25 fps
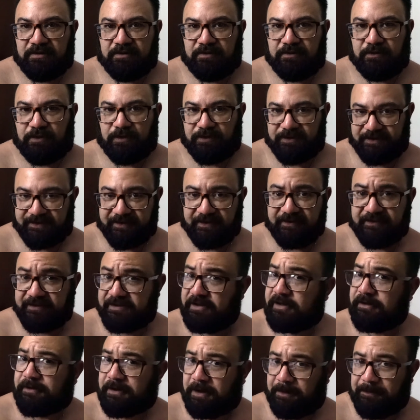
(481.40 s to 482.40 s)
laws don't
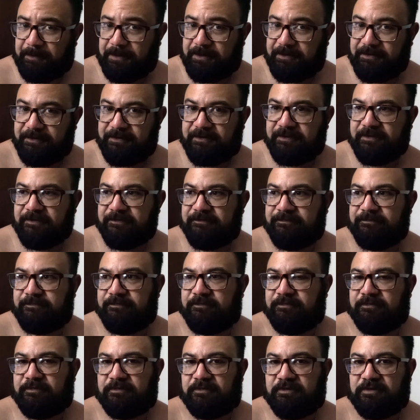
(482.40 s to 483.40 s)
stop criminals.
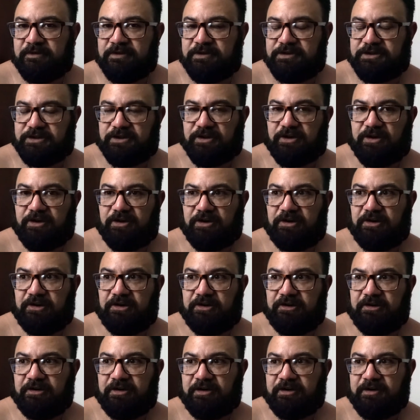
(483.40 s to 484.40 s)

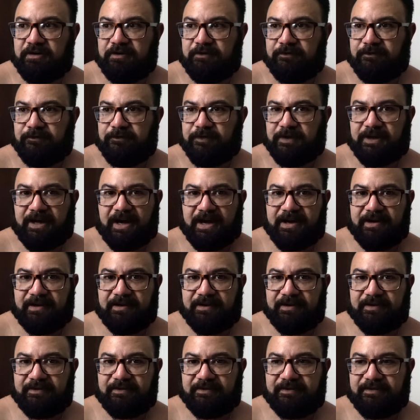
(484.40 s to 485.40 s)
So
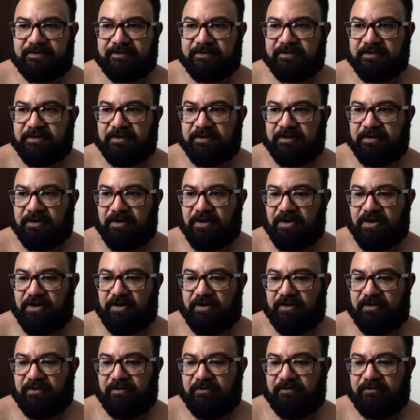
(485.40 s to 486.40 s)
regardless
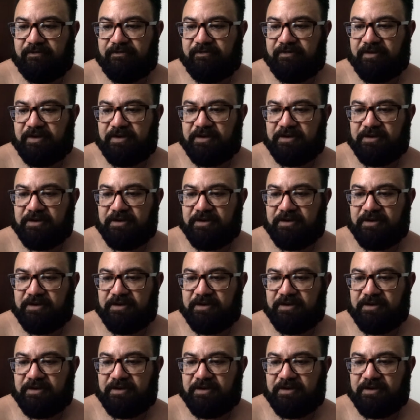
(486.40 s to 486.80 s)
of